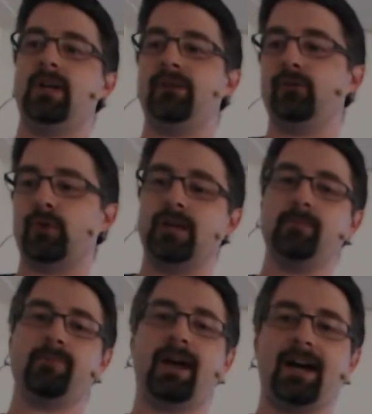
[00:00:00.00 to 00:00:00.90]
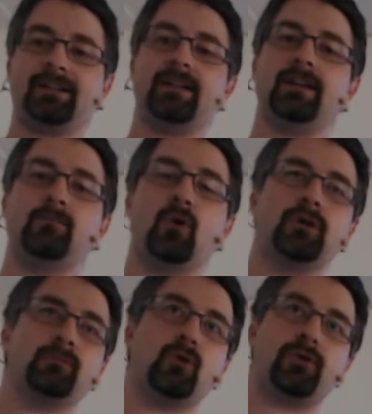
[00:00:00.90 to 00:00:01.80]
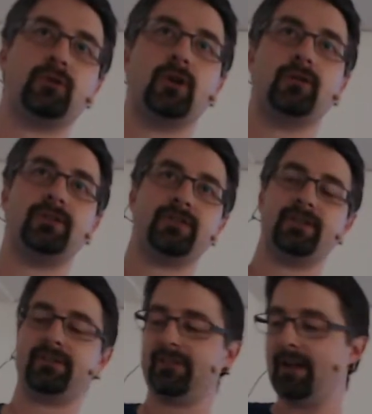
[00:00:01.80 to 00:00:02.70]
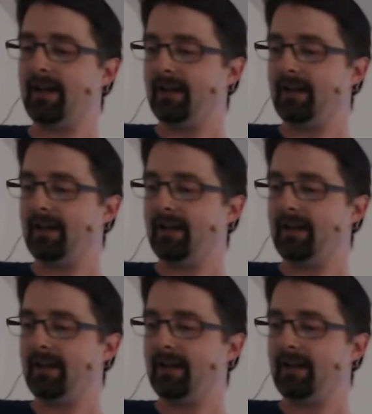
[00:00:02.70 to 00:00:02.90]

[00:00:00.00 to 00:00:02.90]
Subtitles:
if you keep adding more and more services.